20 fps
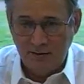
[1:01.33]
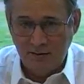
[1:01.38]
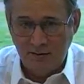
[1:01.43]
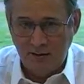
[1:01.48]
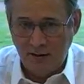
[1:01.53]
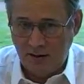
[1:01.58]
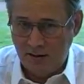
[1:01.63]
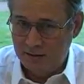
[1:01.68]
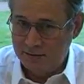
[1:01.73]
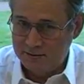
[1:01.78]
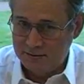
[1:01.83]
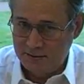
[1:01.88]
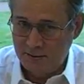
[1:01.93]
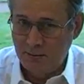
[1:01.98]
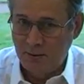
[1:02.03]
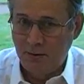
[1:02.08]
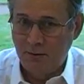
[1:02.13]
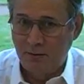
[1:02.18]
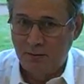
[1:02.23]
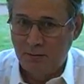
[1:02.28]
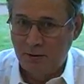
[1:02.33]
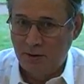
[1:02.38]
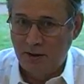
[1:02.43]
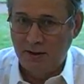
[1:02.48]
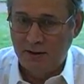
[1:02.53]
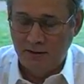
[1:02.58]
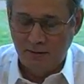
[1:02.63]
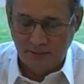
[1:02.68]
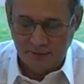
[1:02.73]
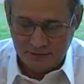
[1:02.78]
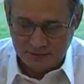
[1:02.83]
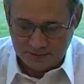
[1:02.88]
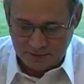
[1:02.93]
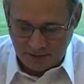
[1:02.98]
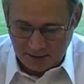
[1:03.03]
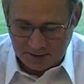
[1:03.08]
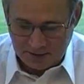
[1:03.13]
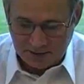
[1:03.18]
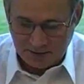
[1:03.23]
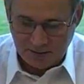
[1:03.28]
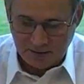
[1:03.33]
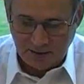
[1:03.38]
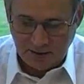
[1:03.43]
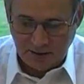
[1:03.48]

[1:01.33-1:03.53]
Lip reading: got a similar molecular structure,